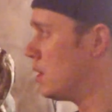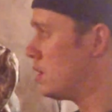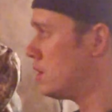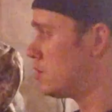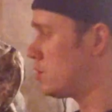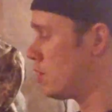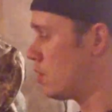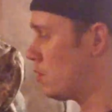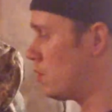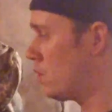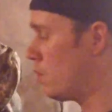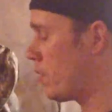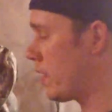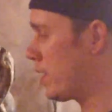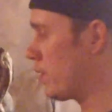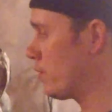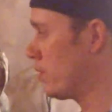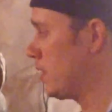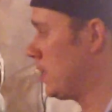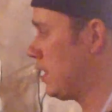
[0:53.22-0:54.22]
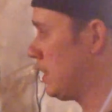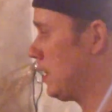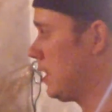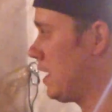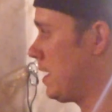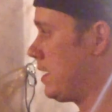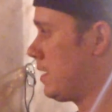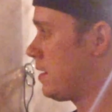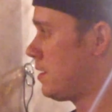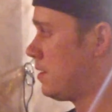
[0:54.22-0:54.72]
So what I really
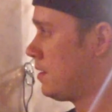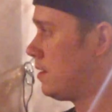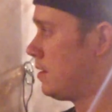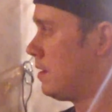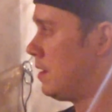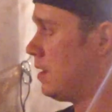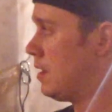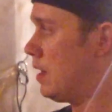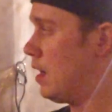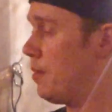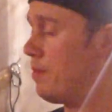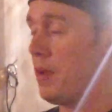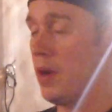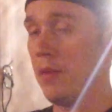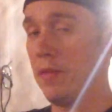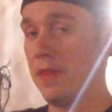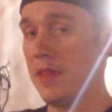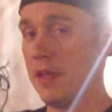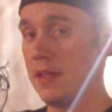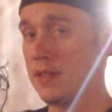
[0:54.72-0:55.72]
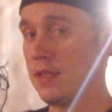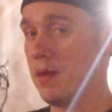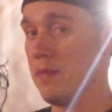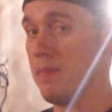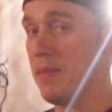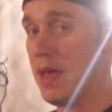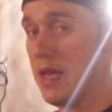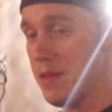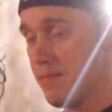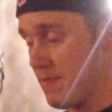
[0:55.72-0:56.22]
like about this that
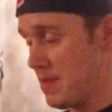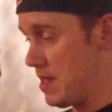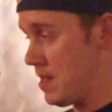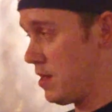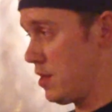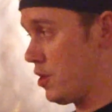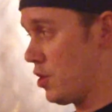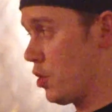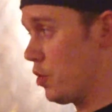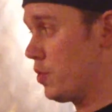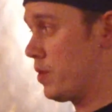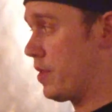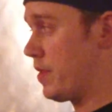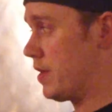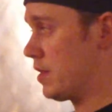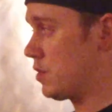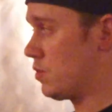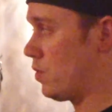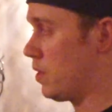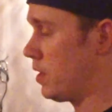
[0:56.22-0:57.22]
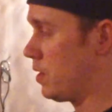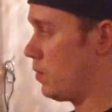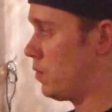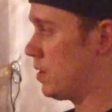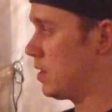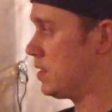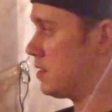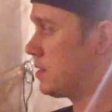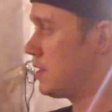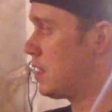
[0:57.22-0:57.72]
made me go to this one
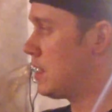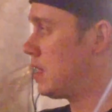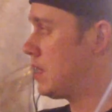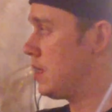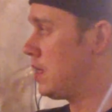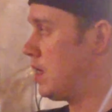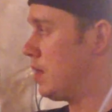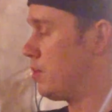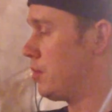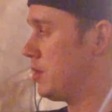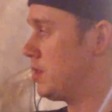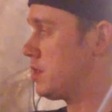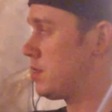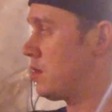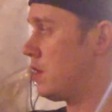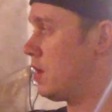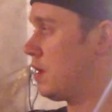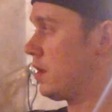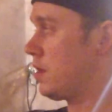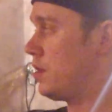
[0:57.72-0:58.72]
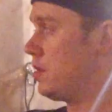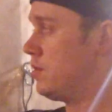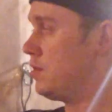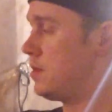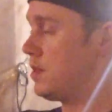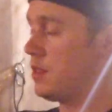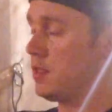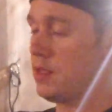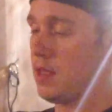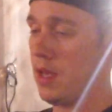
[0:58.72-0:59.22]
was Eberlestock
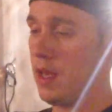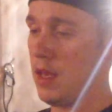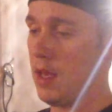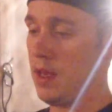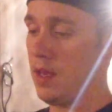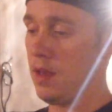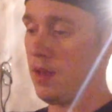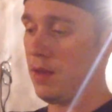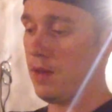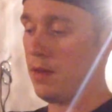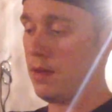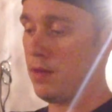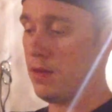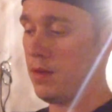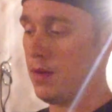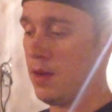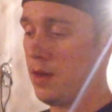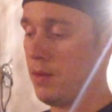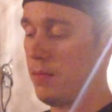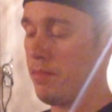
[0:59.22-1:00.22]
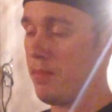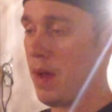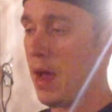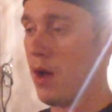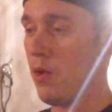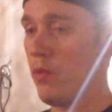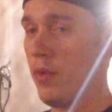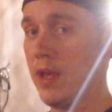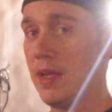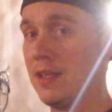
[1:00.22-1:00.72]
uses a
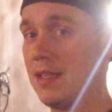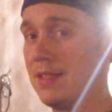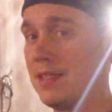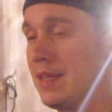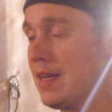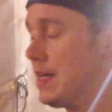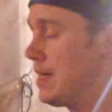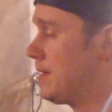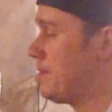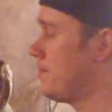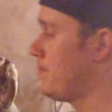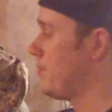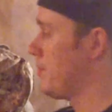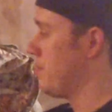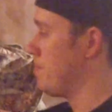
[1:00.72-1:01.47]
bat wing design.